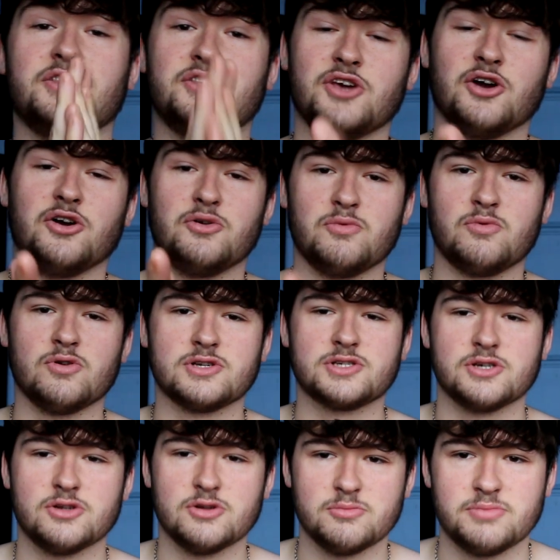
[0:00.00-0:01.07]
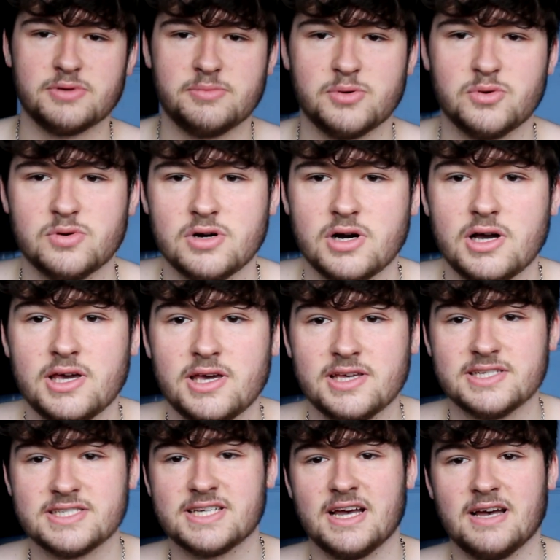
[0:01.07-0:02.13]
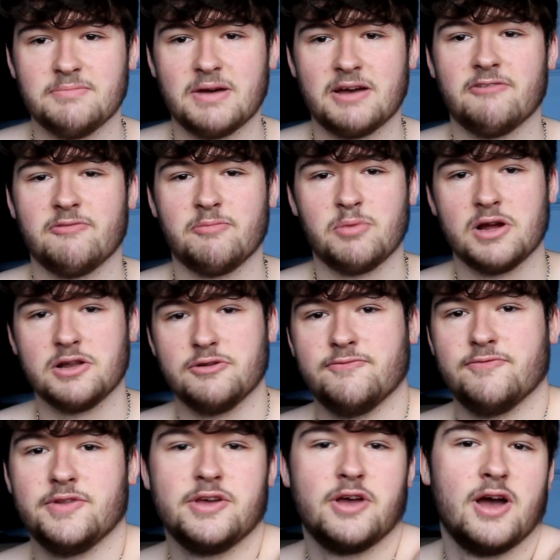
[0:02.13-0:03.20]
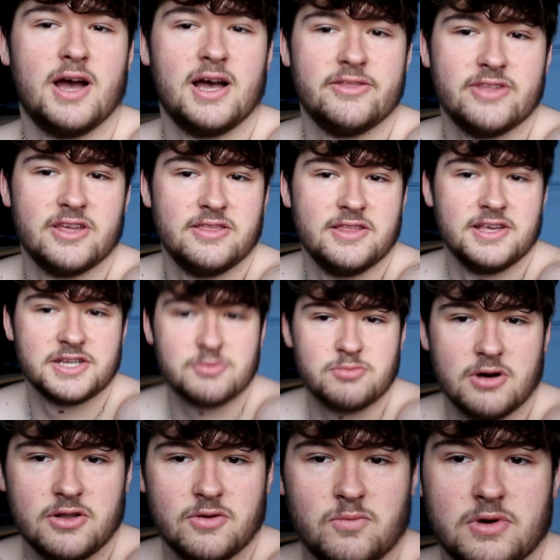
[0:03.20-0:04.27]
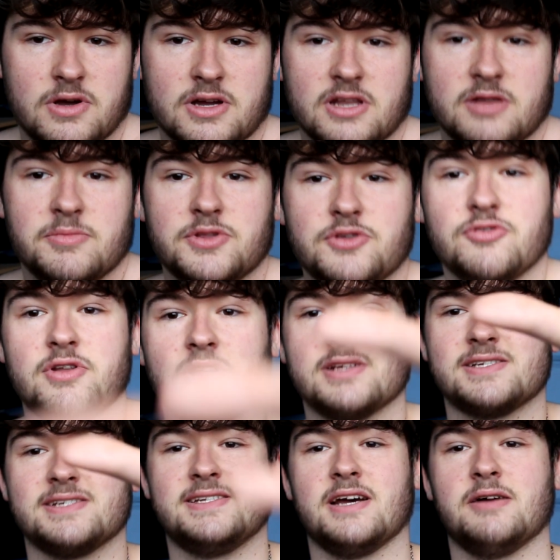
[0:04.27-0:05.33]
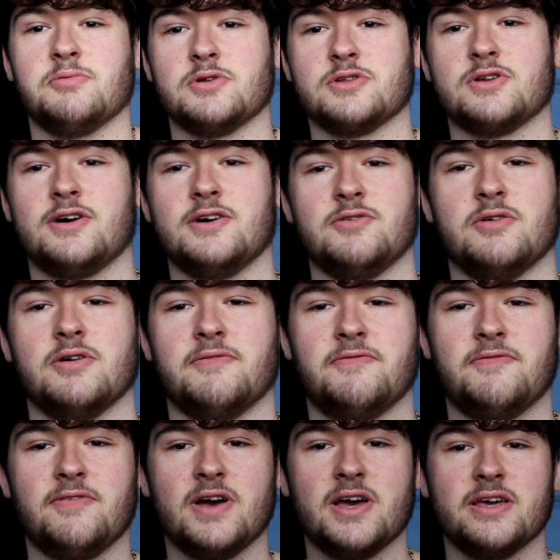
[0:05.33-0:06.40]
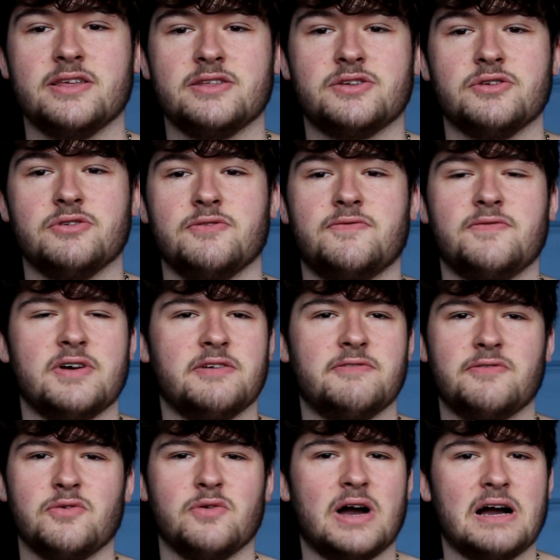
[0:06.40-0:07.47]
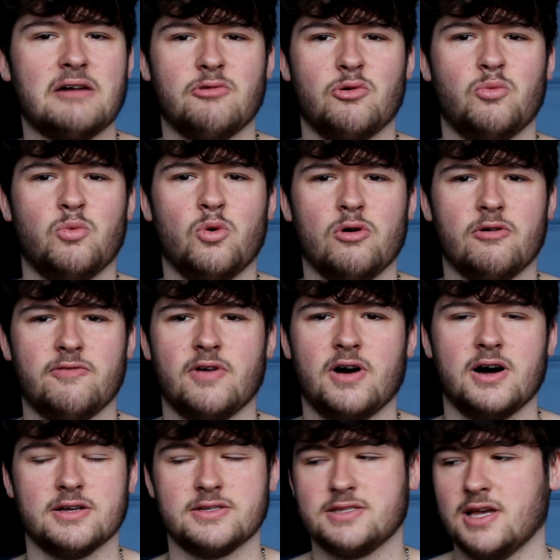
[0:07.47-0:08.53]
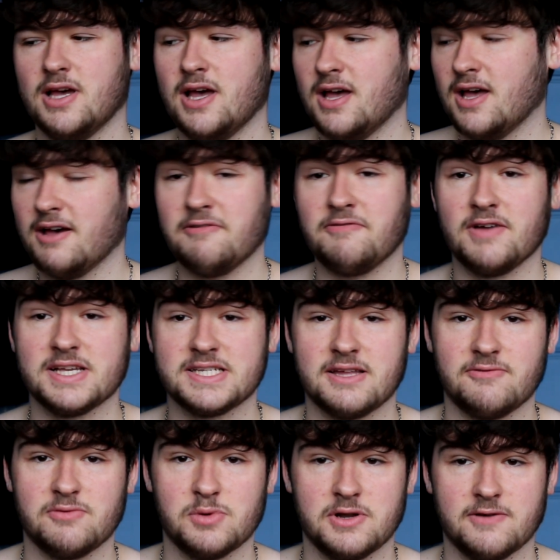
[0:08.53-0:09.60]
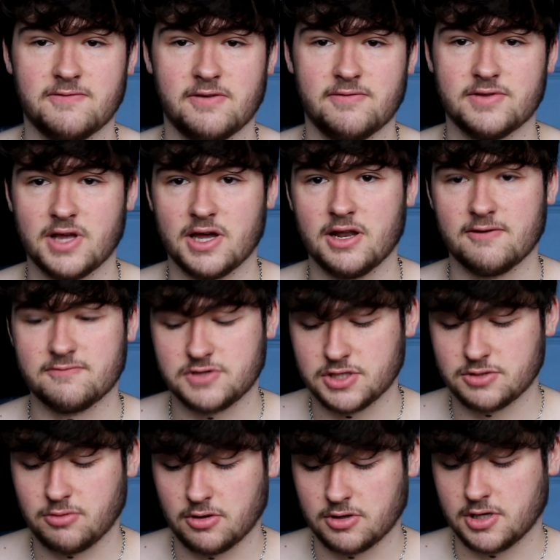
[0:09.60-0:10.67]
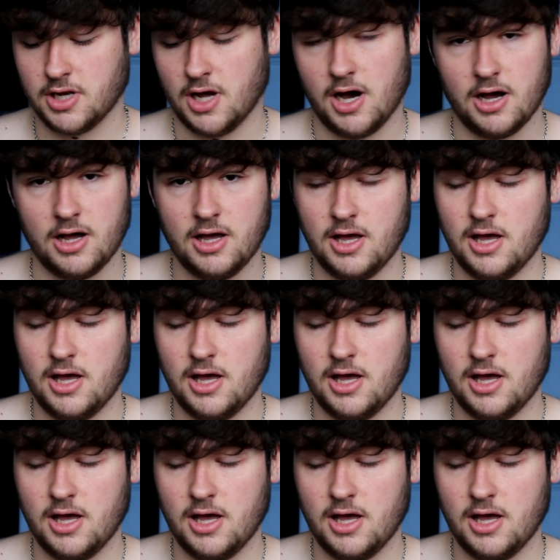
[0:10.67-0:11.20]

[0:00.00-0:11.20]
Yo, what is going on people? It is Sam back with a brand new video and in this one we're going to be doing, as you can tell by the title, a 32, 34 hour water fast. First ever one I've ever done, I've just woken up.